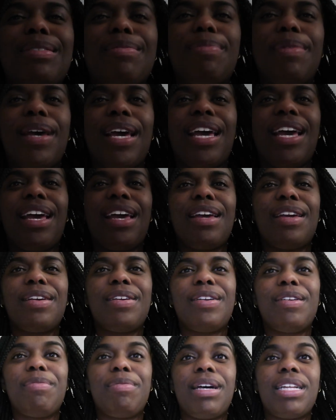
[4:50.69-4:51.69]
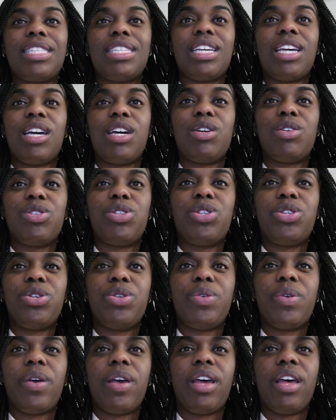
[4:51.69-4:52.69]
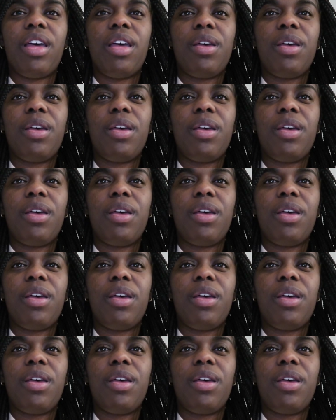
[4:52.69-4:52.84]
is back. About to go to